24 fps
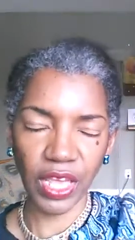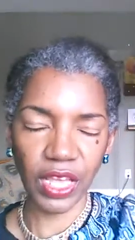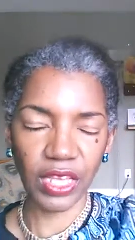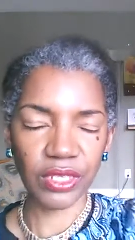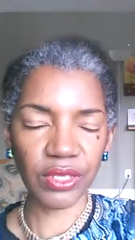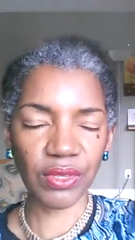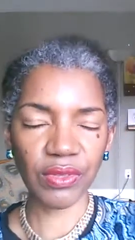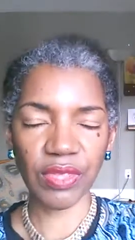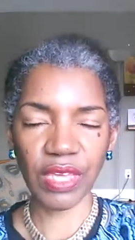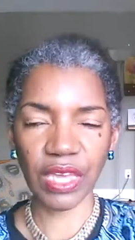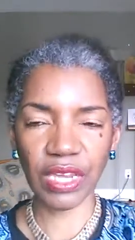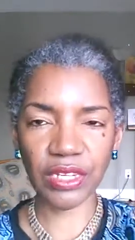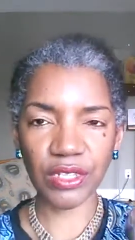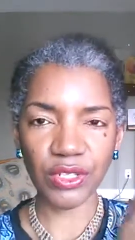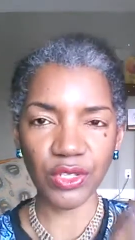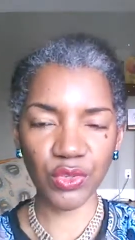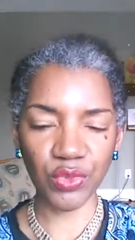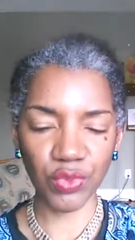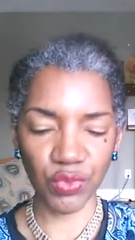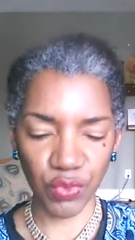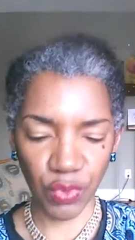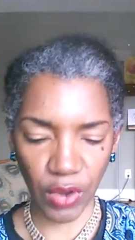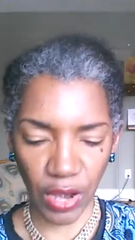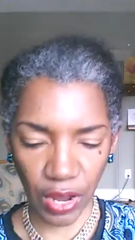So that is
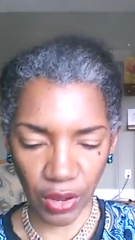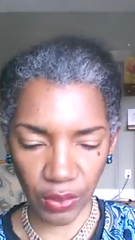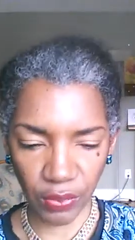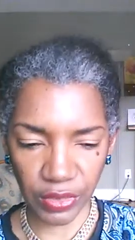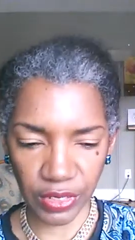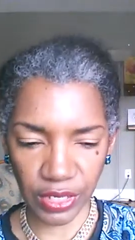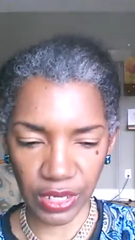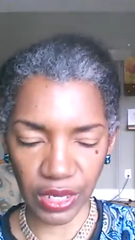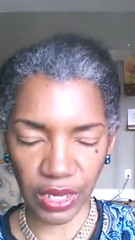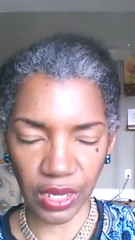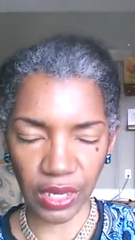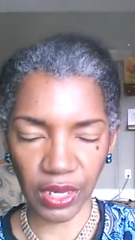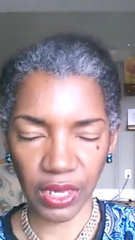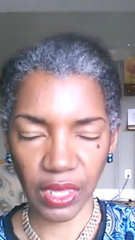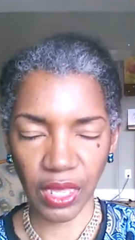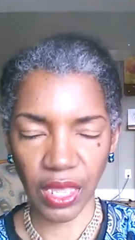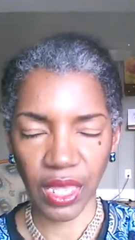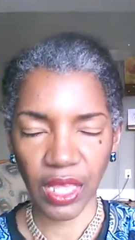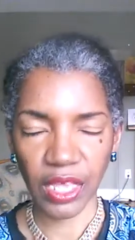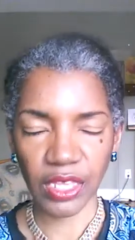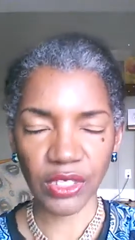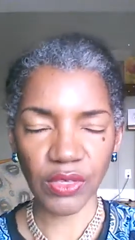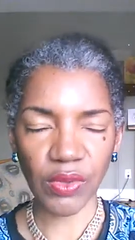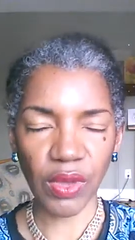grounding.
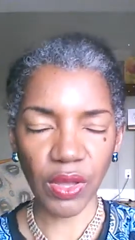So